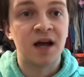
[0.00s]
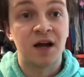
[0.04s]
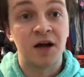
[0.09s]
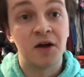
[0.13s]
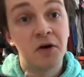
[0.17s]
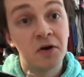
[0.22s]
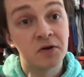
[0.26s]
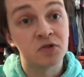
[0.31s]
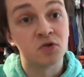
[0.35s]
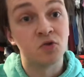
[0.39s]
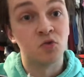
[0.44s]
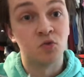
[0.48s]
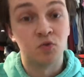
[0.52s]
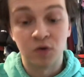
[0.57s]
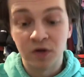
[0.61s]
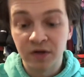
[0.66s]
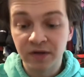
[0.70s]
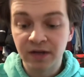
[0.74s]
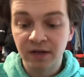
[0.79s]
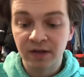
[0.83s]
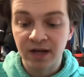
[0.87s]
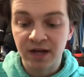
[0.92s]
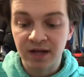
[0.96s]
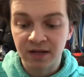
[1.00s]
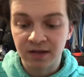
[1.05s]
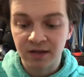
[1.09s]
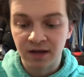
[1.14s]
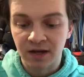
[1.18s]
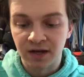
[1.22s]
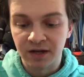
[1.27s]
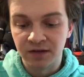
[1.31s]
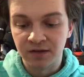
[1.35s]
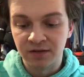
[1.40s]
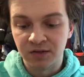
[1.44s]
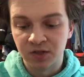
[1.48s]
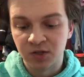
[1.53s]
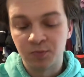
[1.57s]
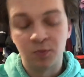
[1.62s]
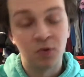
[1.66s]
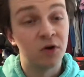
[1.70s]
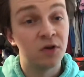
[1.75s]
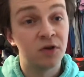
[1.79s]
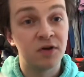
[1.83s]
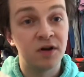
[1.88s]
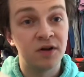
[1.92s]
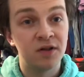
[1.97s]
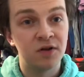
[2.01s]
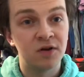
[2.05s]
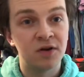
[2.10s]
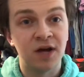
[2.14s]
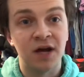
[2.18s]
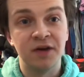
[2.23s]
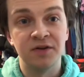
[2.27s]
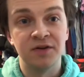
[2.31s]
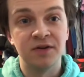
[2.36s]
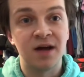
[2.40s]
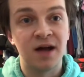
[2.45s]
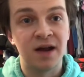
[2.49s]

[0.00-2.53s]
I also really like, spoiler alert, I do not